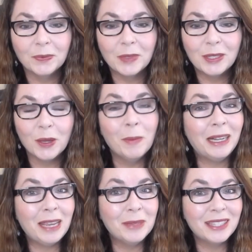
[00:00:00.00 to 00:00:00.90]
So, my
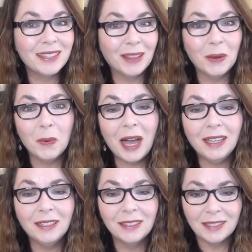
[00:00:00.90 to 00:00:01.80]
name is Stella
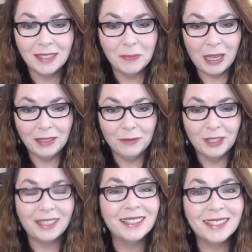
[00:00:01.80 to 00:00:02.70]
Wilde. This is my
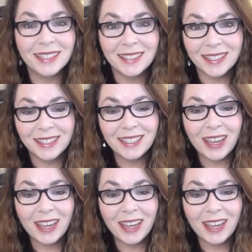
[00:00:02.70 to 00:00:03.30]
lovely assistant,